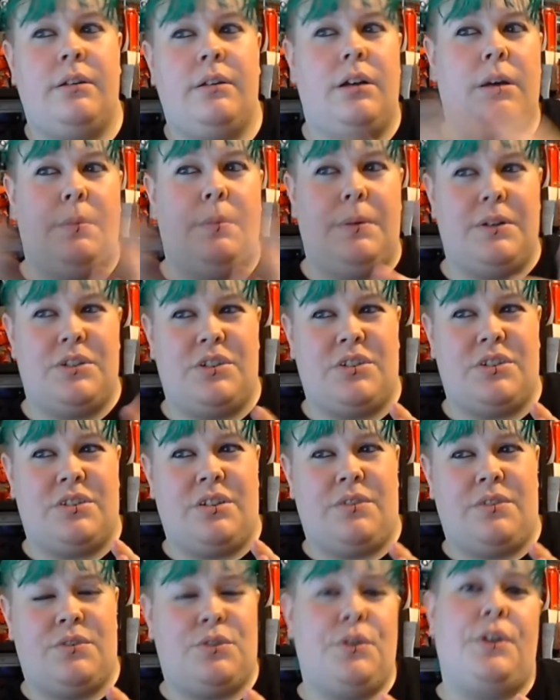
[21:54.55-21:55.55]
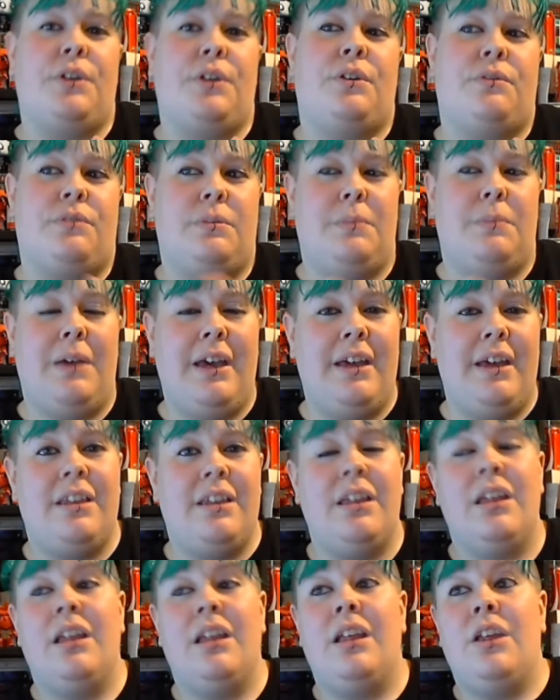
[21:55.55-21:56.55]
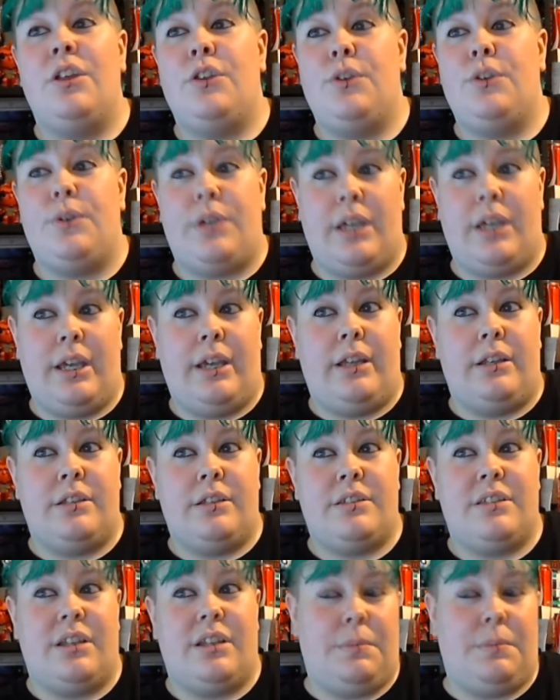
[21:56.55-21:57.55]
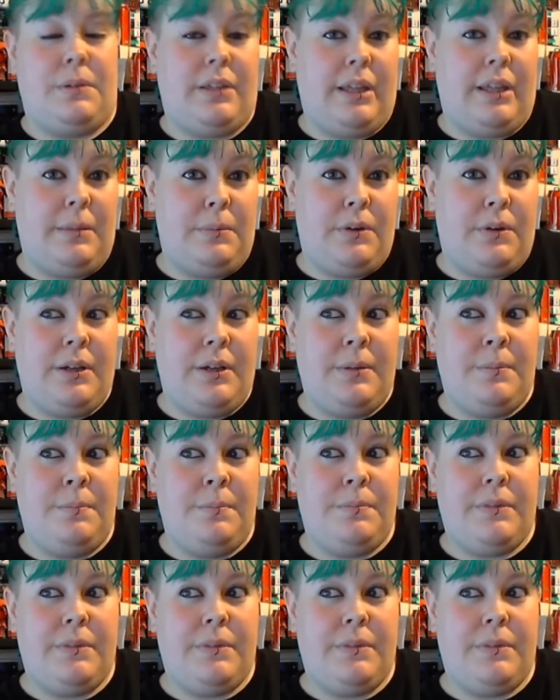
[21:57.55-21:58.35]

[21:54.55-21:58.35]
a bunch of stuff straight off the bat, you can set up a lay-by.